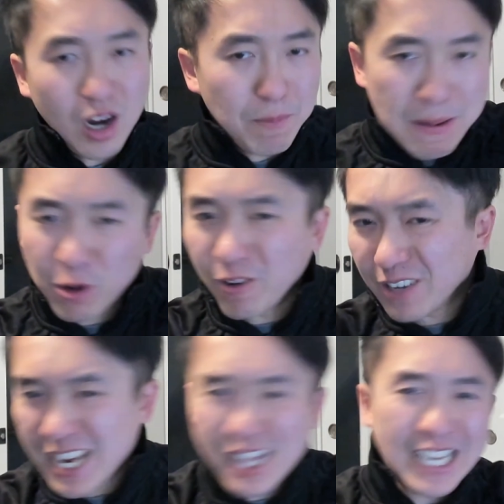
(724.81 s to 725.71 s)
people are
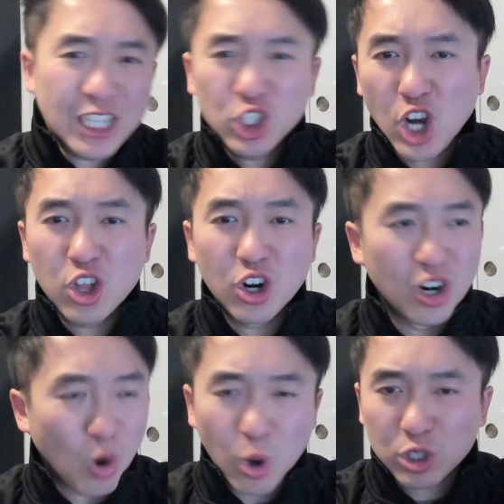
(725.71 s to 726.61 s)
killing each
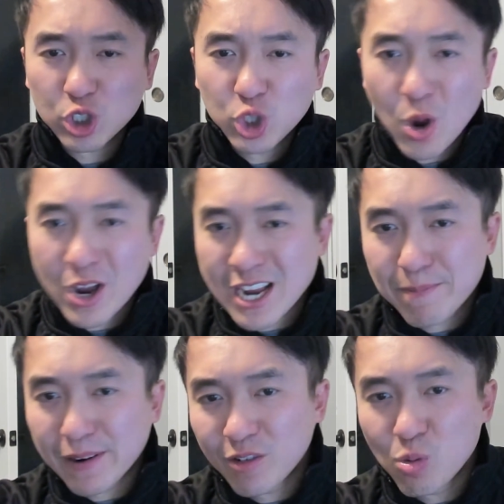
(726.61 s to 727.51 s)
other, orcs are showing up
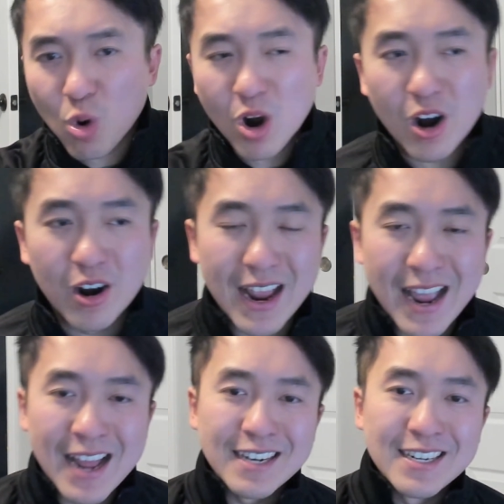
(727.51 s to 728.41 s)
everywhere,
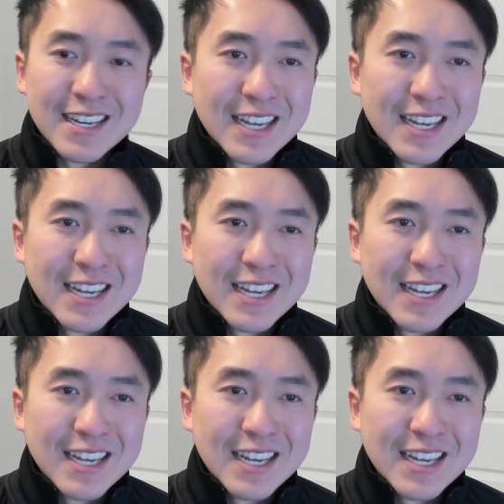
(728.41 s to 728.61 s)
and